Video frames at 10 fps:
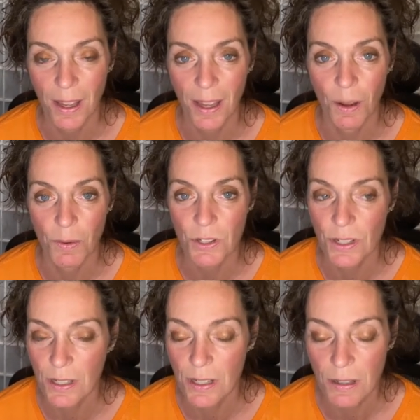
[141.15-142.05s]
It was
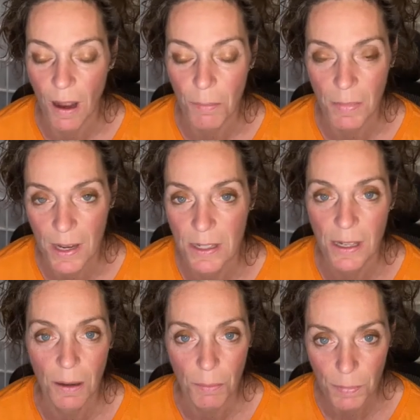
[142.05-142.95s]
just this
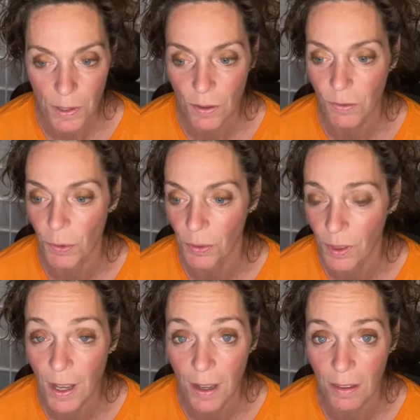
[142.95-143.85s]
amazing, beautiful
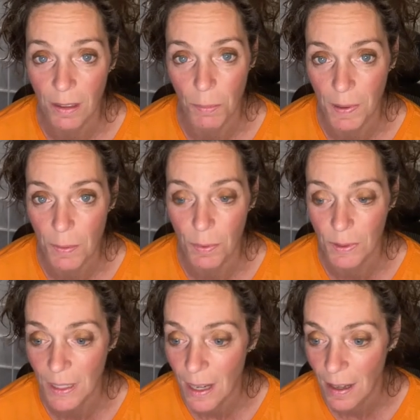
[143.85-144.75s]
thing that people
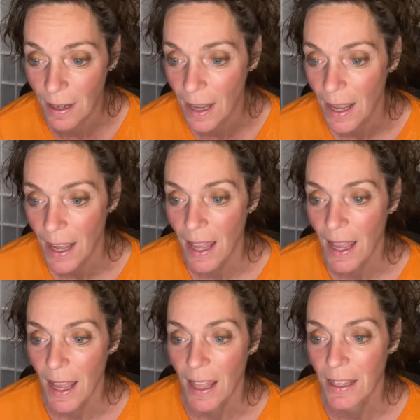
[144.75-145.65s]
did.
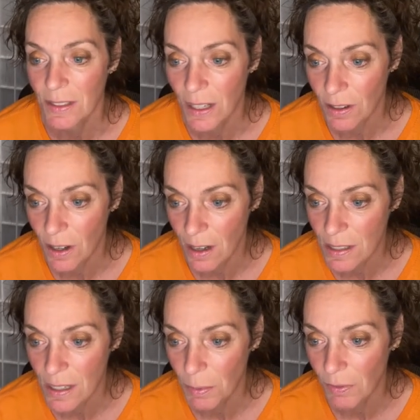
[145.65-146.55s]
The entire
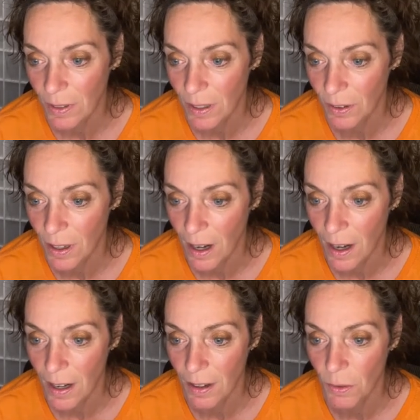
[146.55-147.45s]
concept of an inner
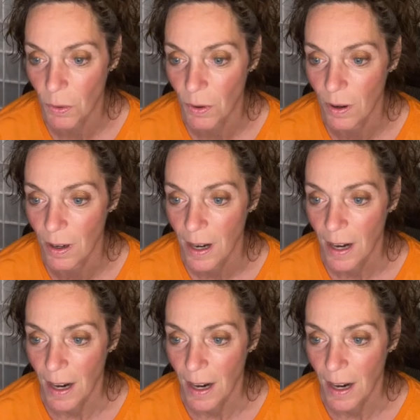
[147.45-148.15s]
God or